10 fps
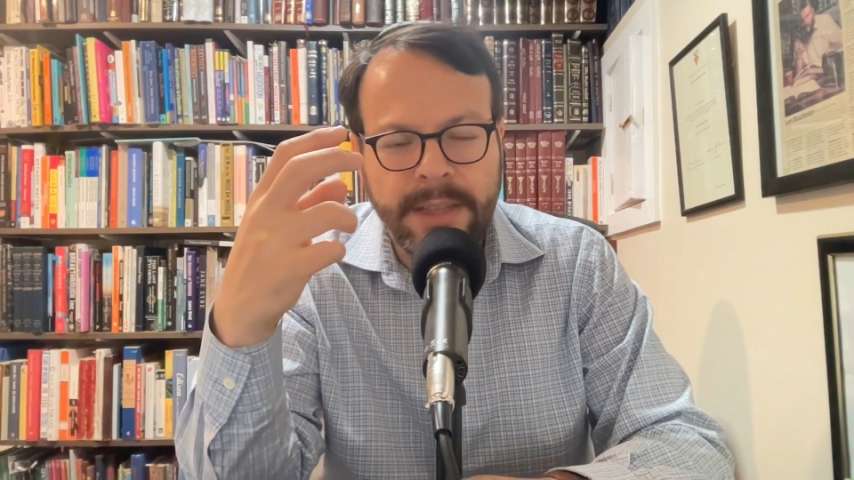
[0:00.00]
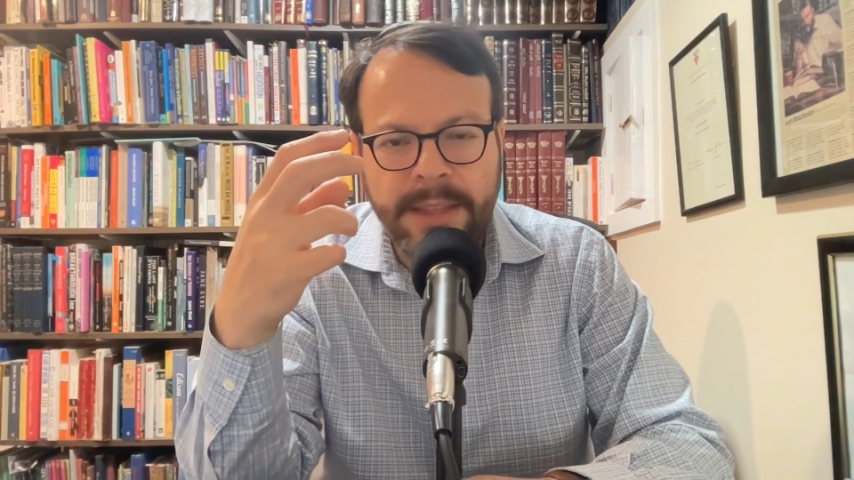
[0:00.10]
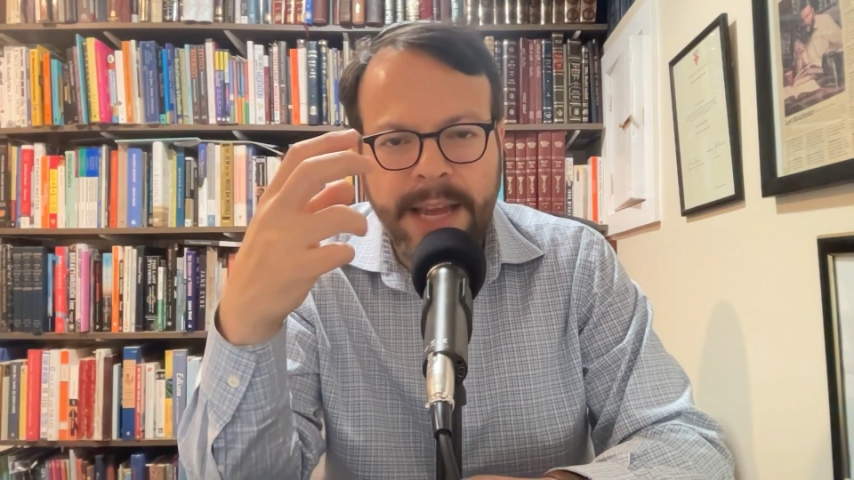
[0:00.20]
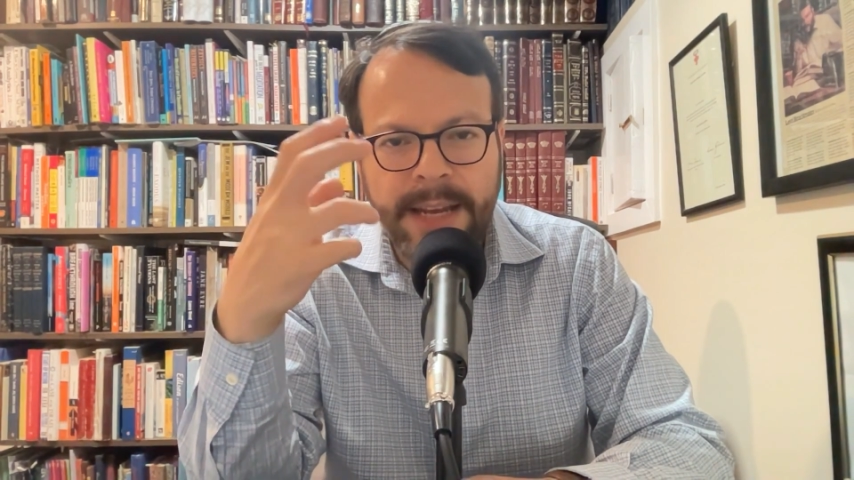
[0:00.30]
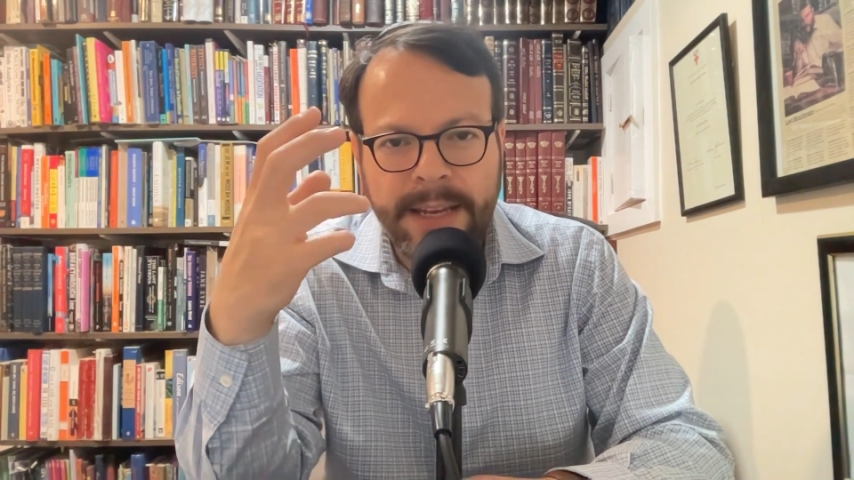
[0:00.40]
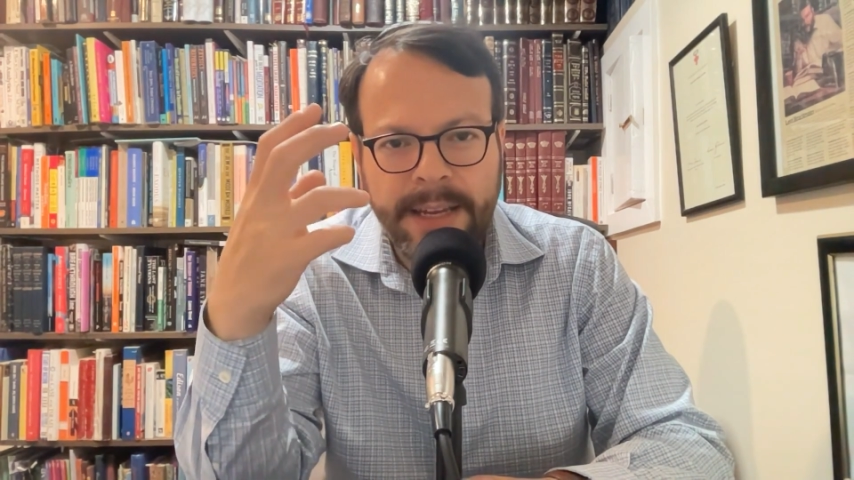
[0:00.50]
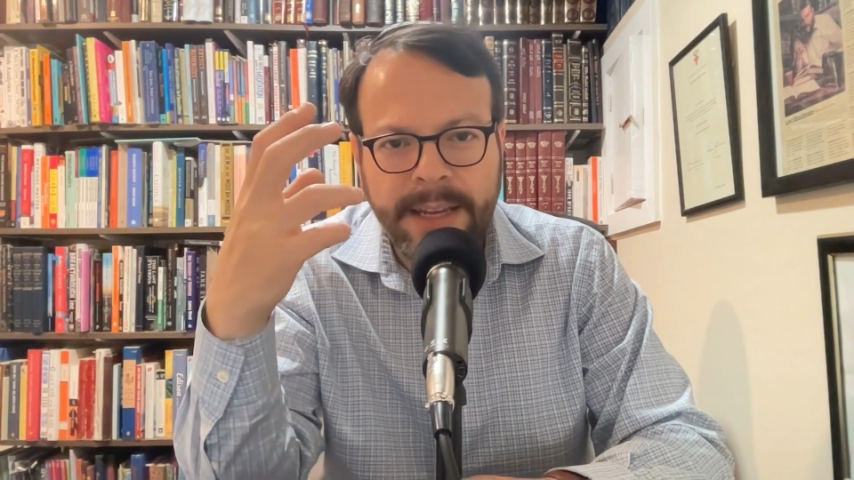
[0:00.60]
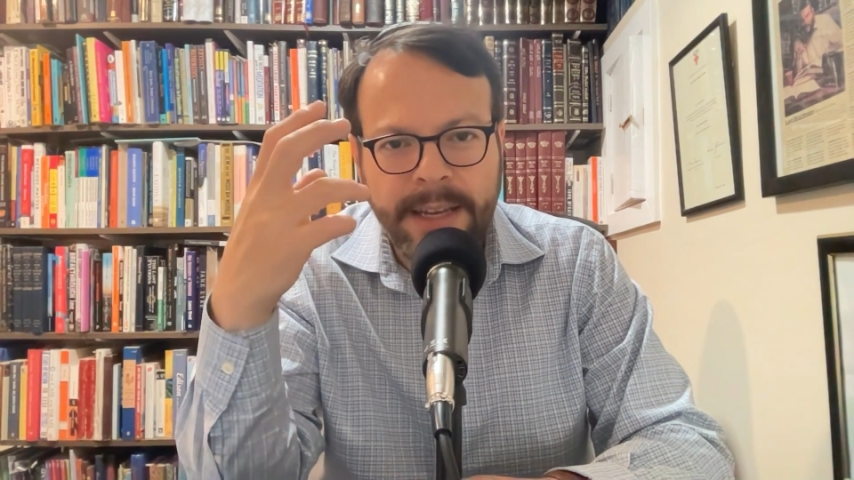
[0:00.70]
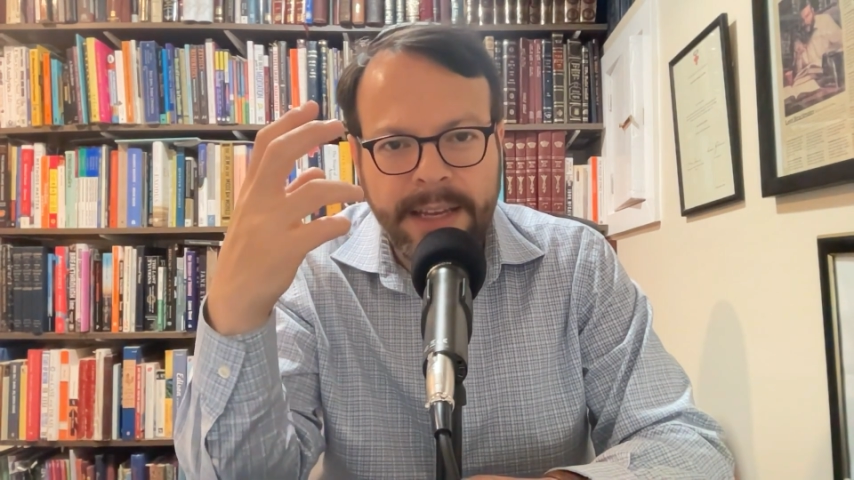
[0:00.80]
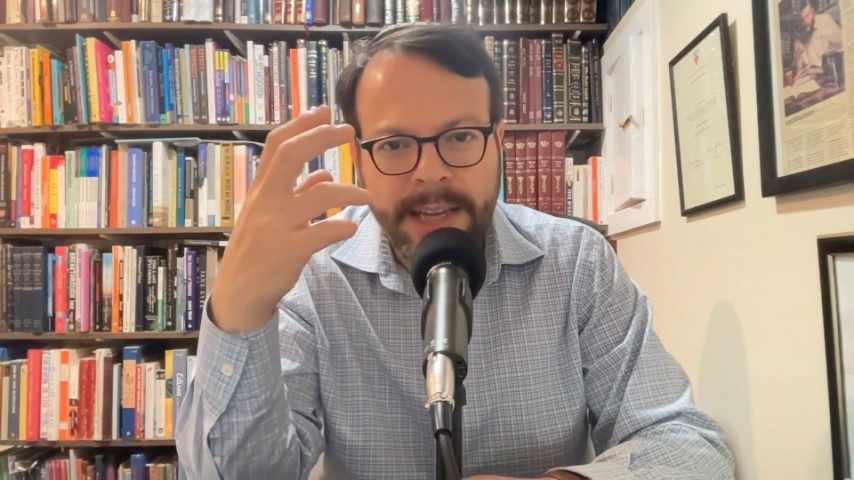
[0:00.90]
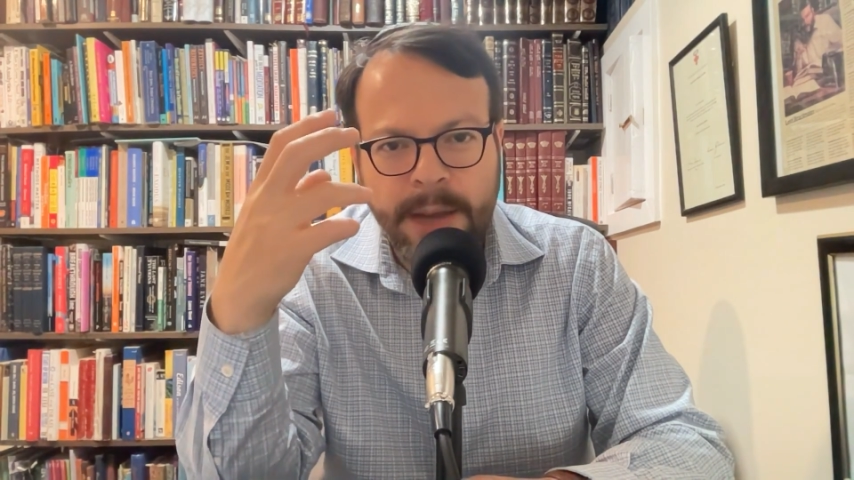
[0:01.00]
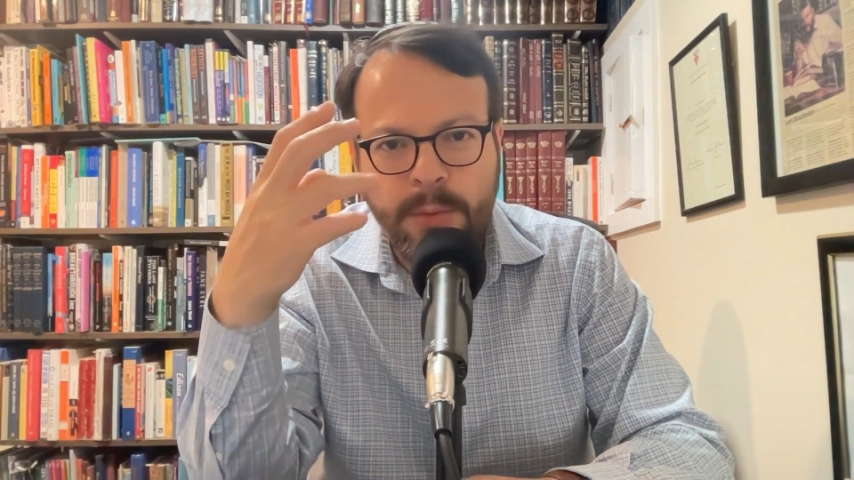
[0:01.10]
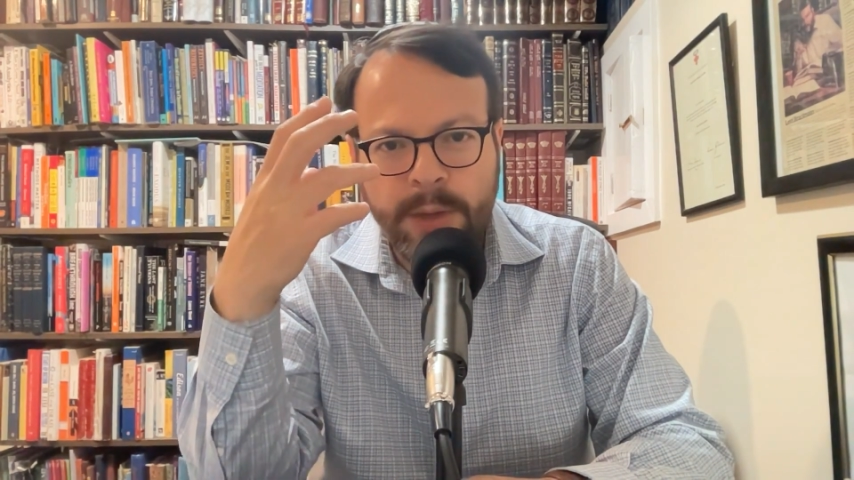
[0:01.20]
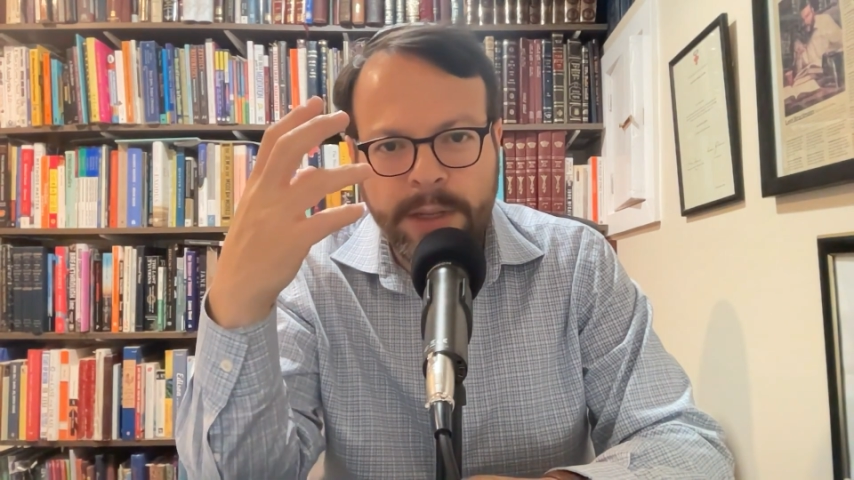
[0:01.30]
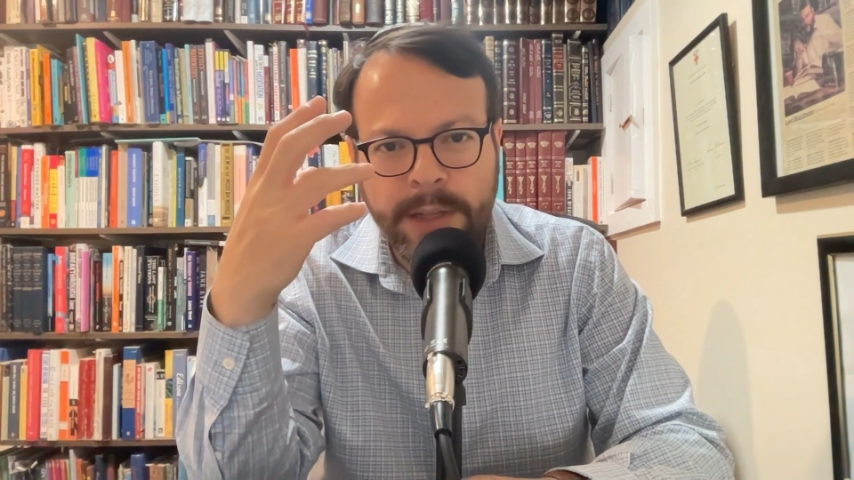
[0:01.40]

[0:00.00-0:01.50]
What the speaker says: then it will